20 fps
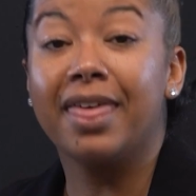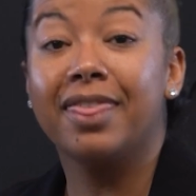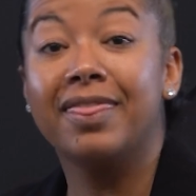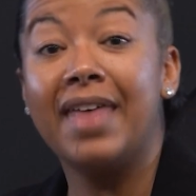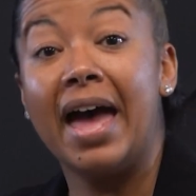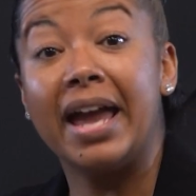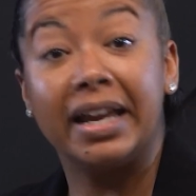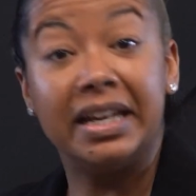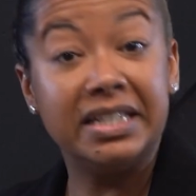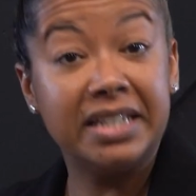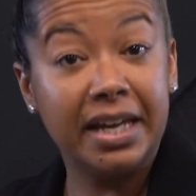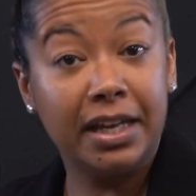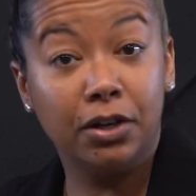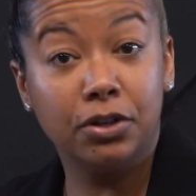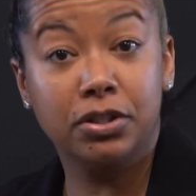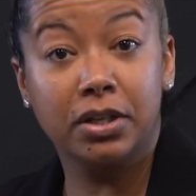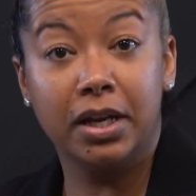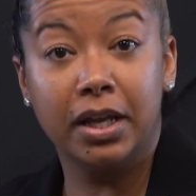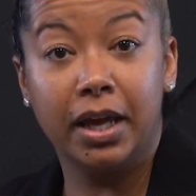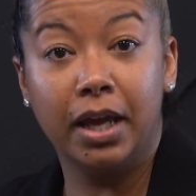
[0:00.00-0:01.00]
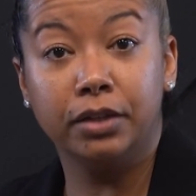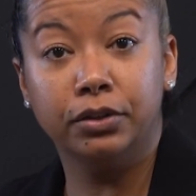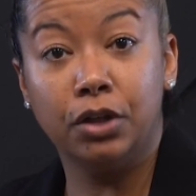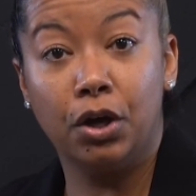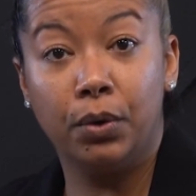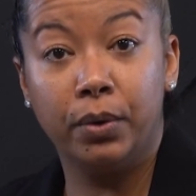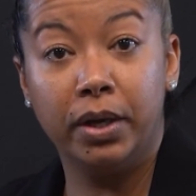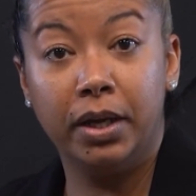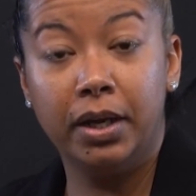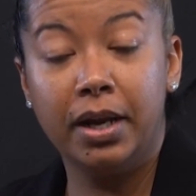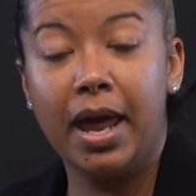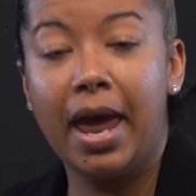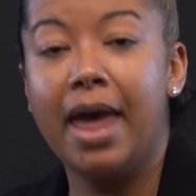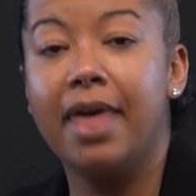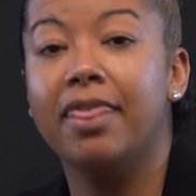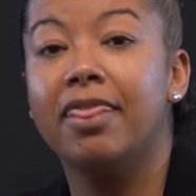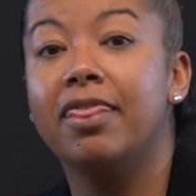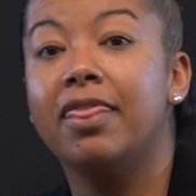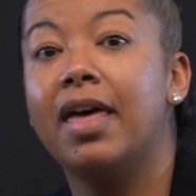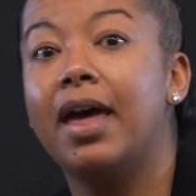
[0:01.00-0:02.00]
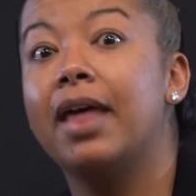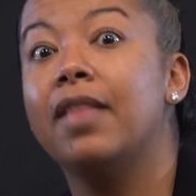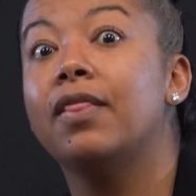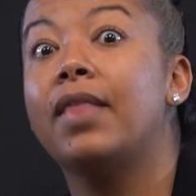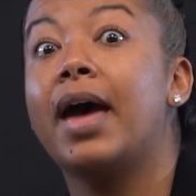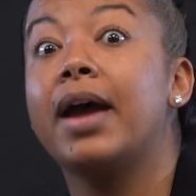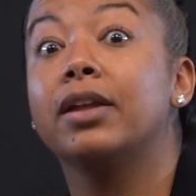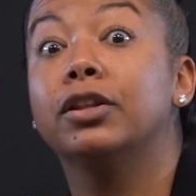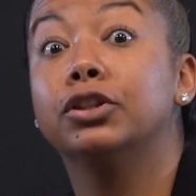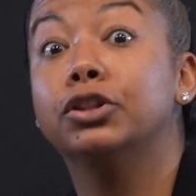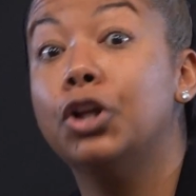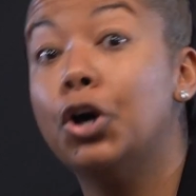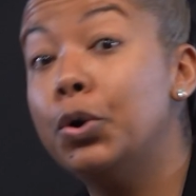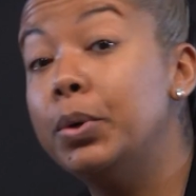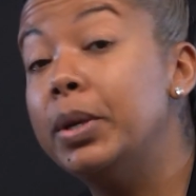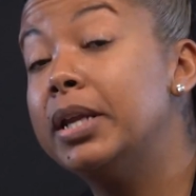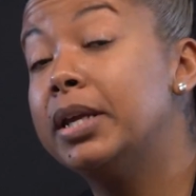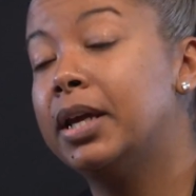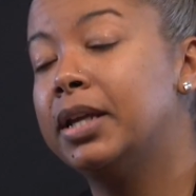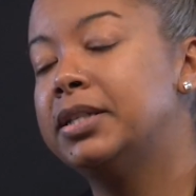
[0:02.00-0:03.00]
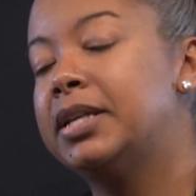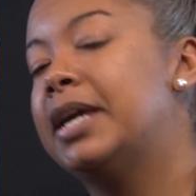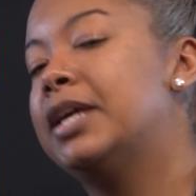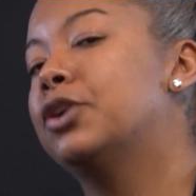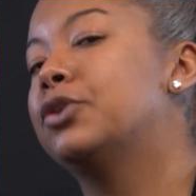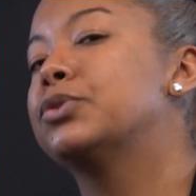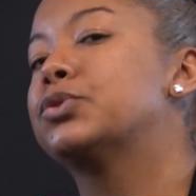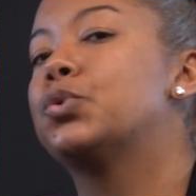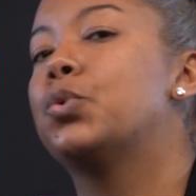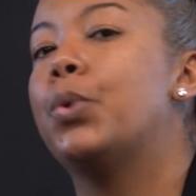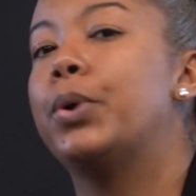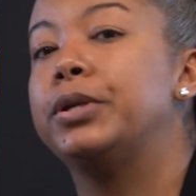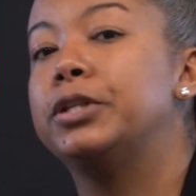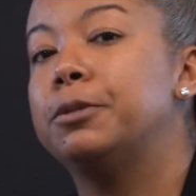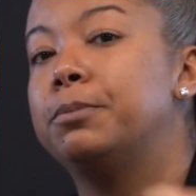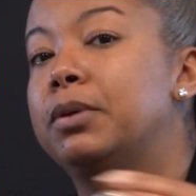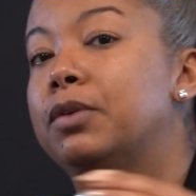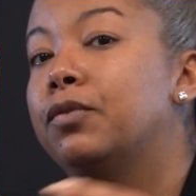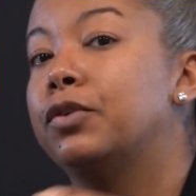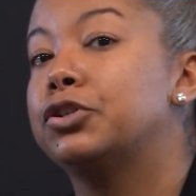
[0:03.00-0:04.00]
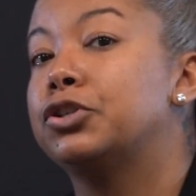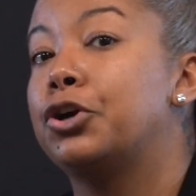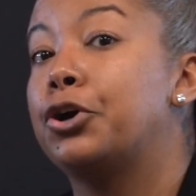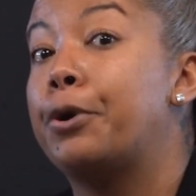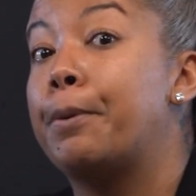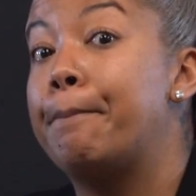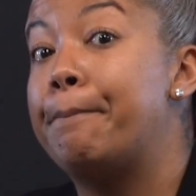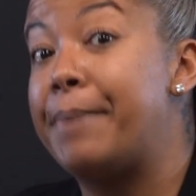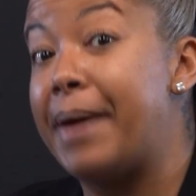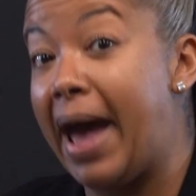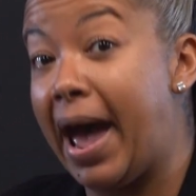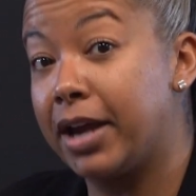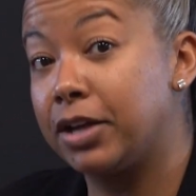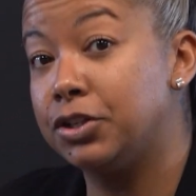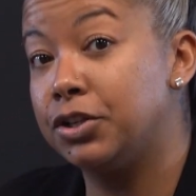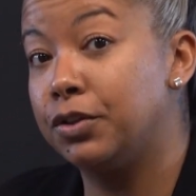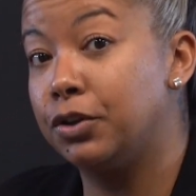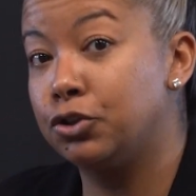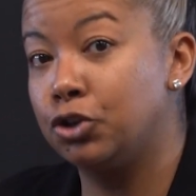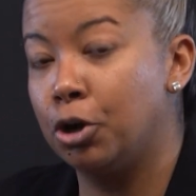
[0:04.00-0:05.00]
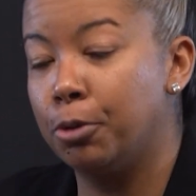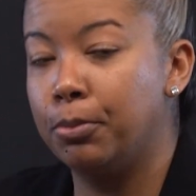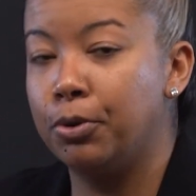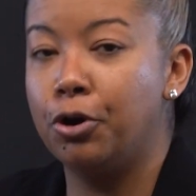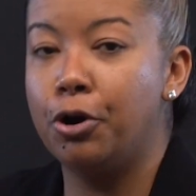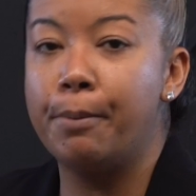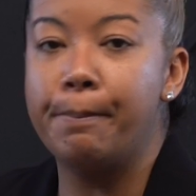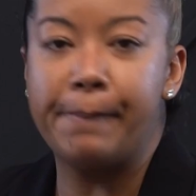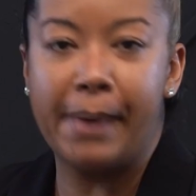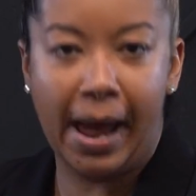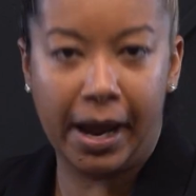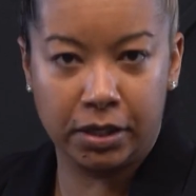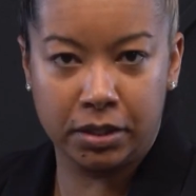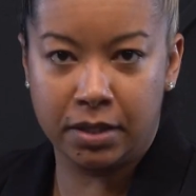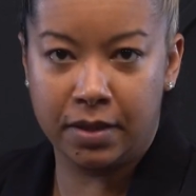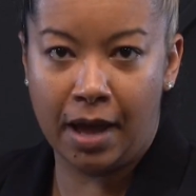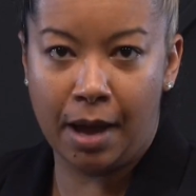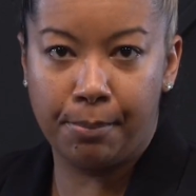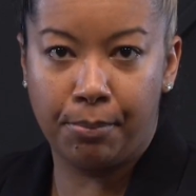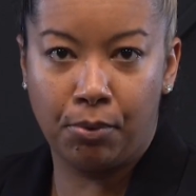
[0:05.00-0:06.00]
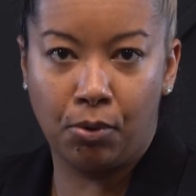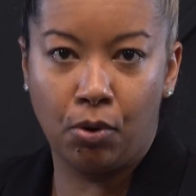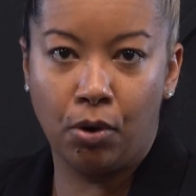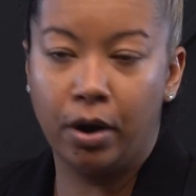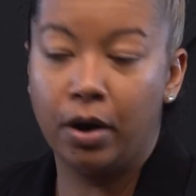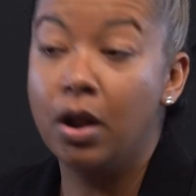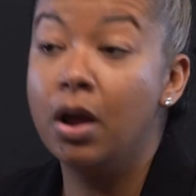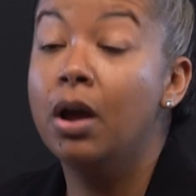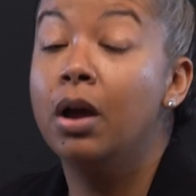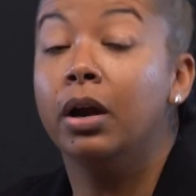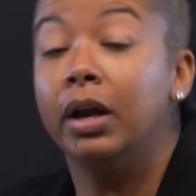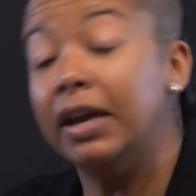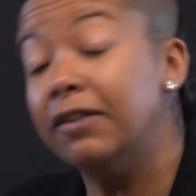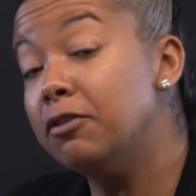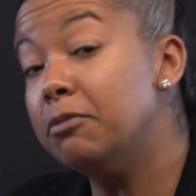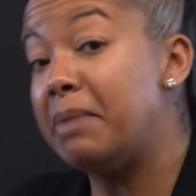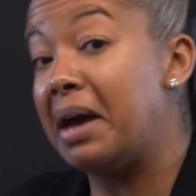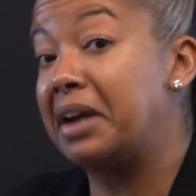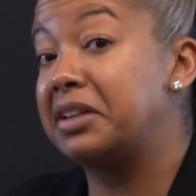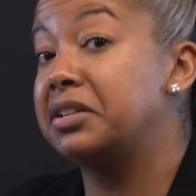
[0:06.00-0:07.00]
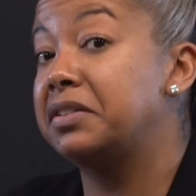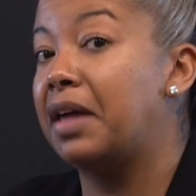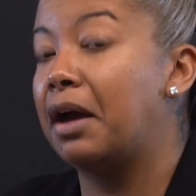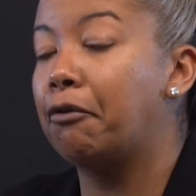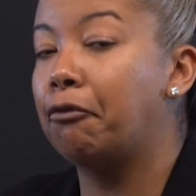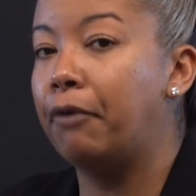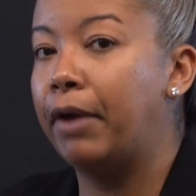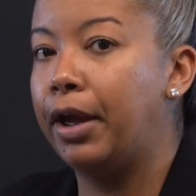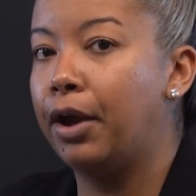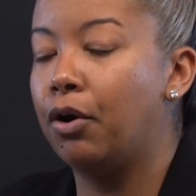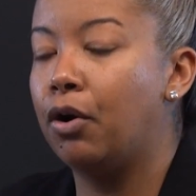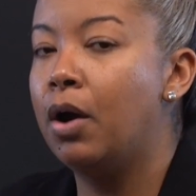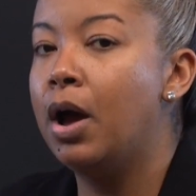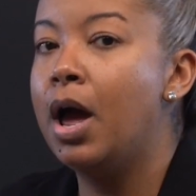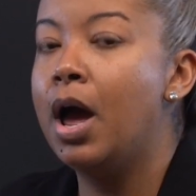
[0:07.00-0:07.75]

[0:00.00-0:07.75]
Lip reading: That container is gonna get loaded, and then that loaded container is going to be returned back to the terminal, back to that port, even back to that rail.